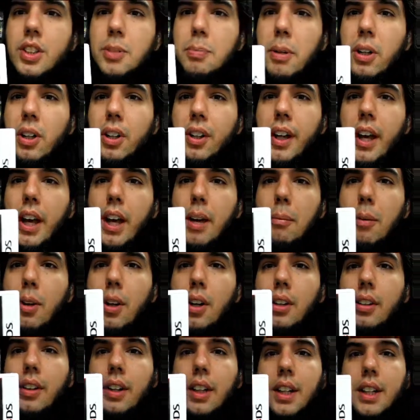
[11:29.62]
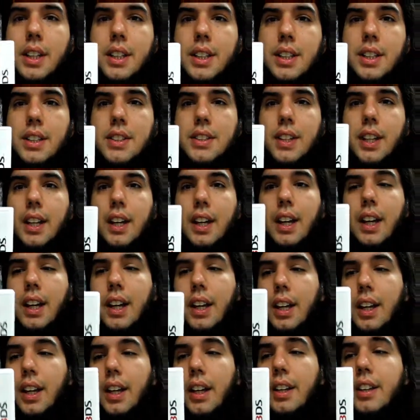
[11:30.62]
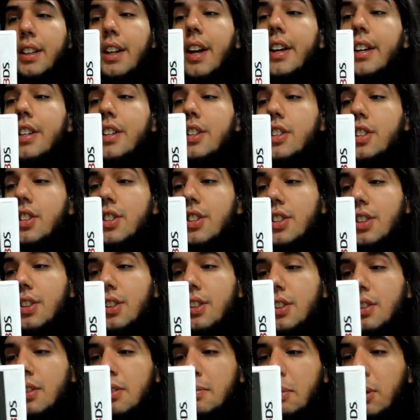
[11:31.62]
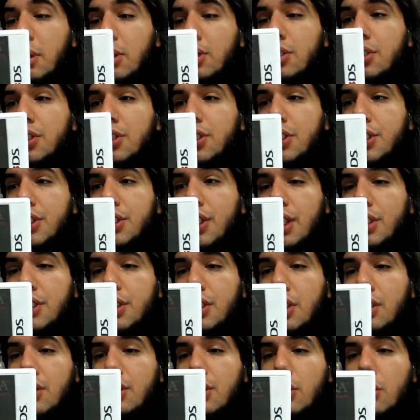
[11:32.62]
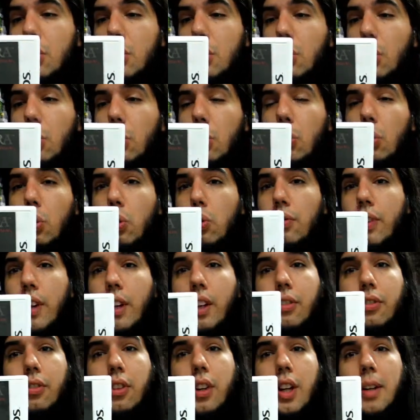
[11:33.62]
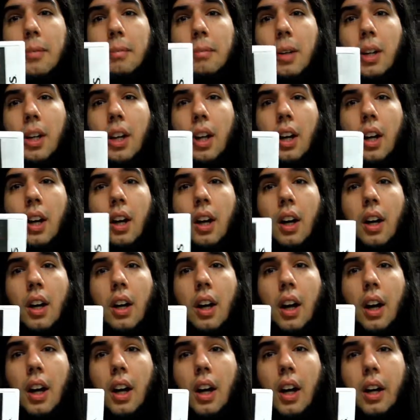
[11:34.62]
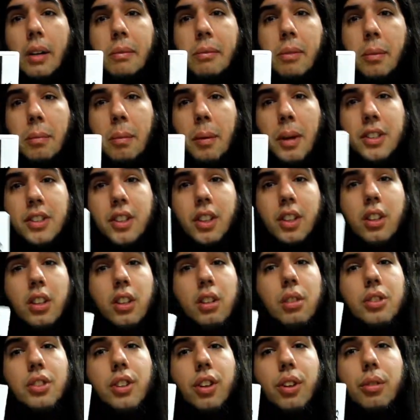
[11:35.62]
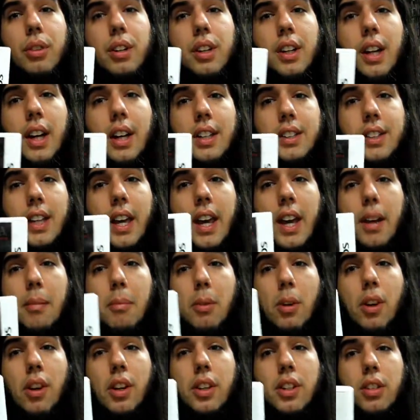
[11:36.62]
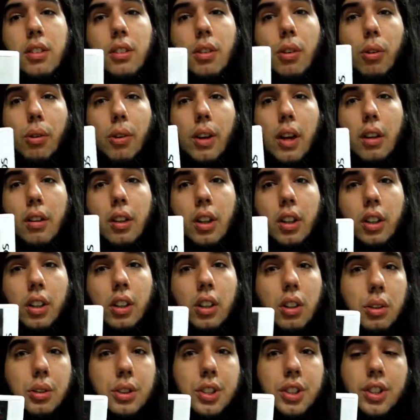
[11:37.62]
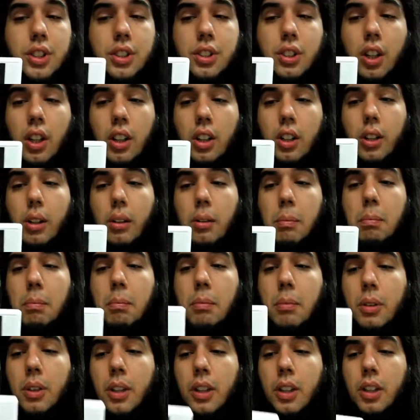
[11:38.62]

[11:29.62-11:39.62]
Spirit Camera is a spiritual successor to Fatal Frame. Where basically you use the 3DS camera and you go around hunt ghosts. You got a little